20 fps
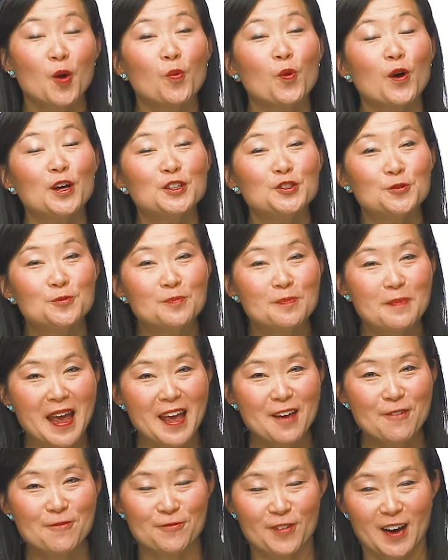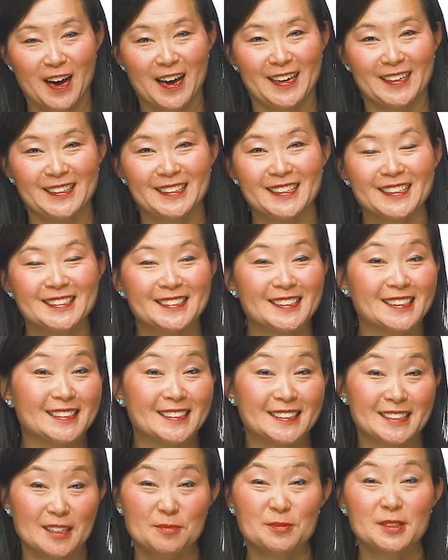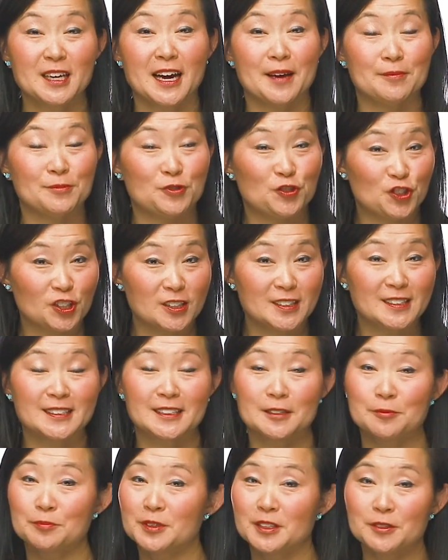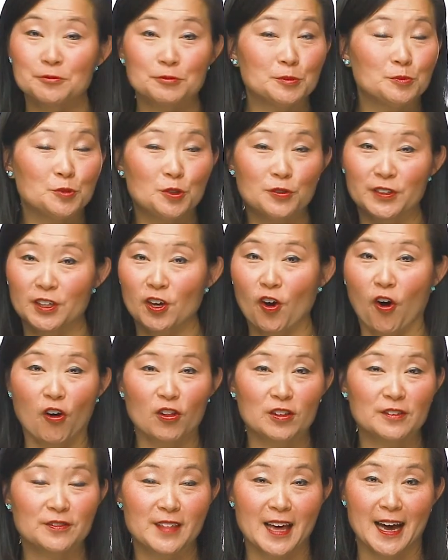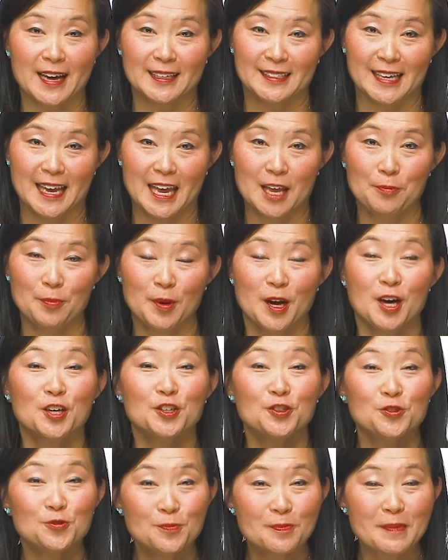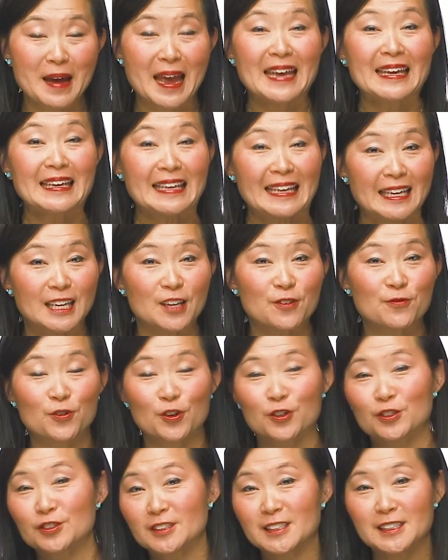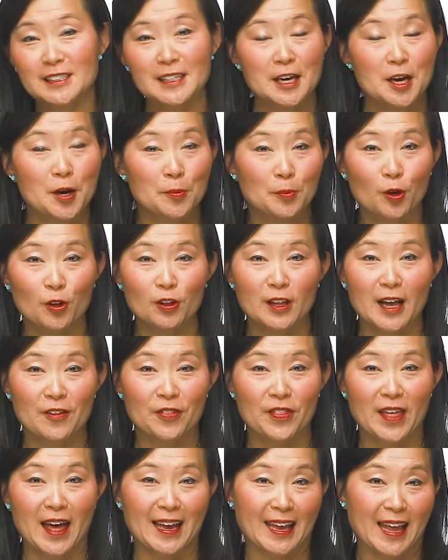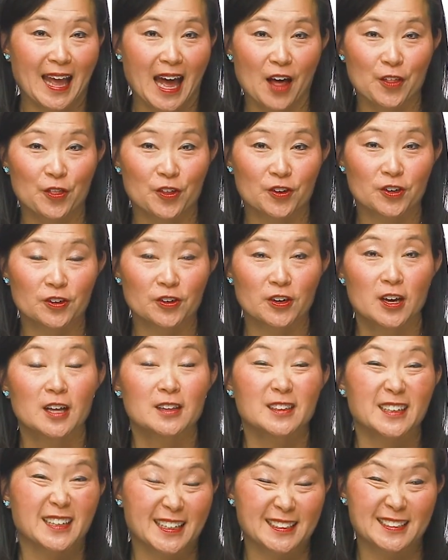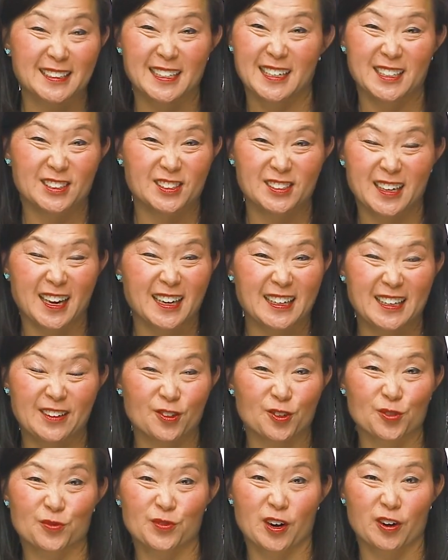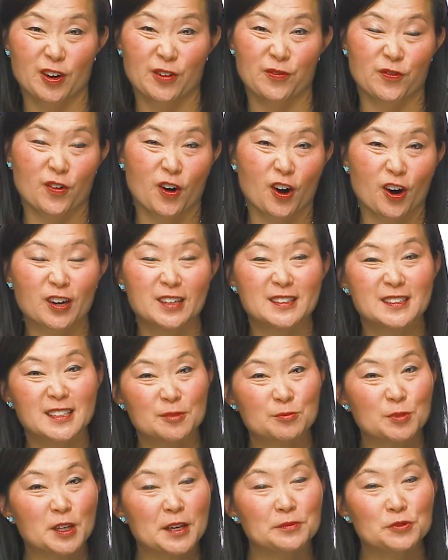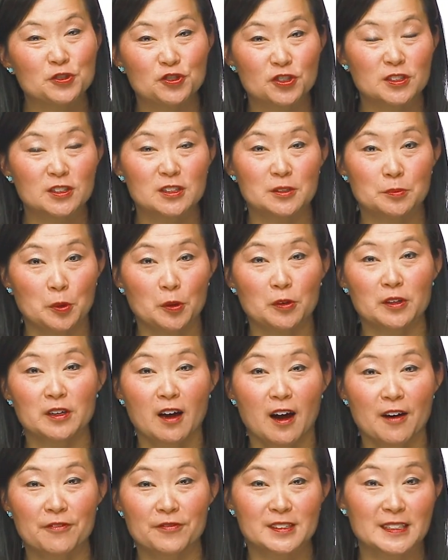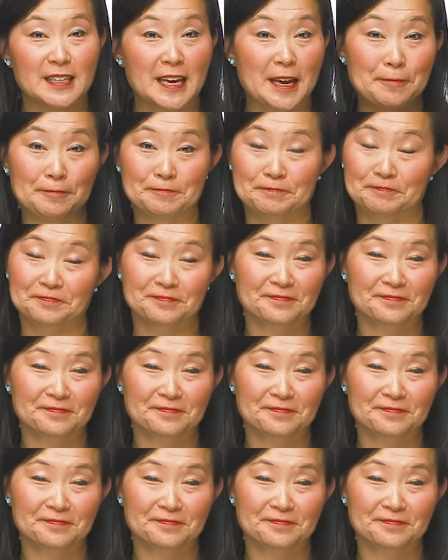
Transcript: What you may find is that sometimes just simply removing all of that tape, you may inadvertently pull out that catheter. Like I said, it's not in there very far, and sometimes just the pulling off the tape,